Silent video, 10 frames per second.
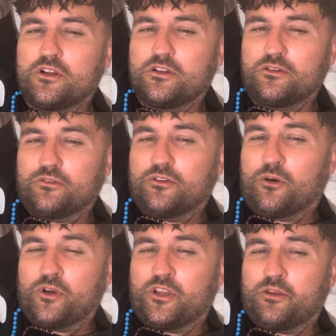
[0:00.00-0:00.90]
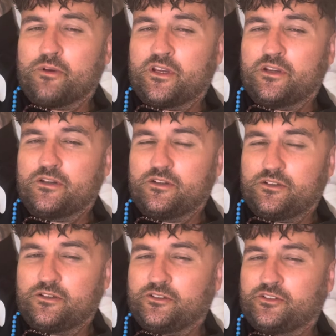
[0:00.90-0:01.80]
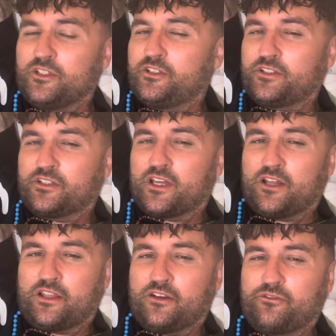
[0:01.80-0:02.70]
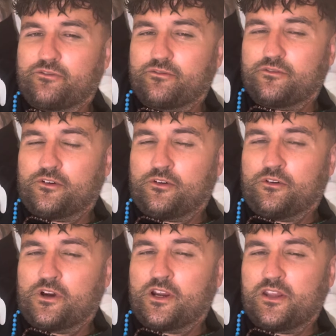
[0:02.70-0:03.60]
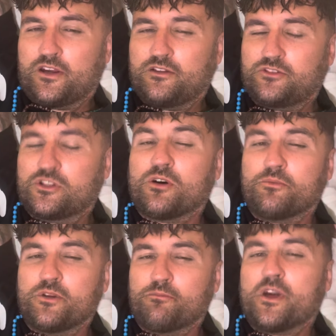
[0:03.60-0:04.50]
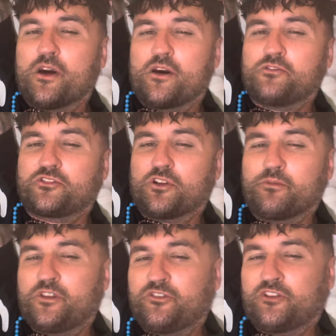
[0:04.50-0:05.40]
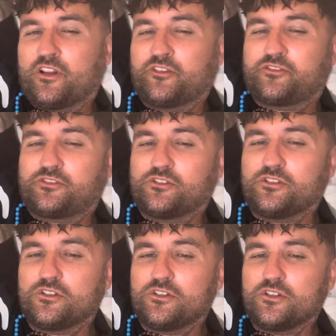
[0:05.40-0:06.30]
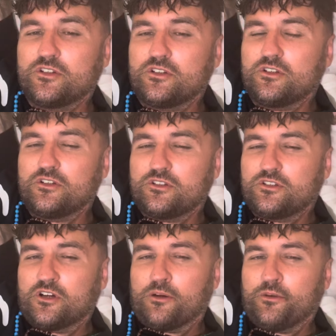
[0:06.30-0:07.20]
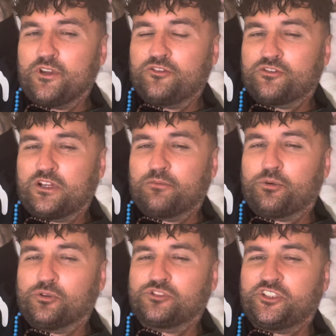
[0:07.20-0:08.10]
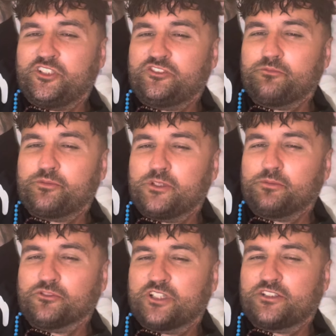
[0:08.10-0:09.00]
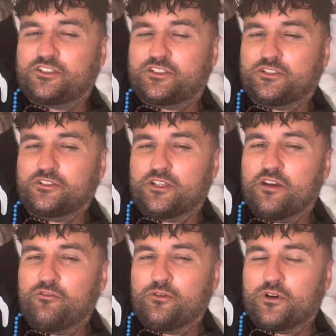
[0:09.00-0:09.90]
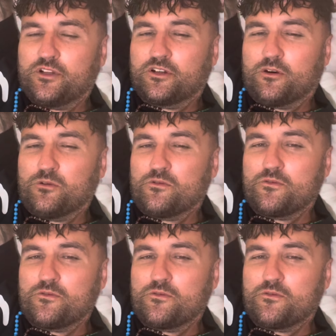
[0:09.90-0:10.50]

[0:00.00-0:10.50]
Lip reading: There's no in it, mate. You just need to get a life. Alright, yeah? Stop being bitter, stop being jealous. You know what I mean? Trying to put seeds in people's heads everywhere you go.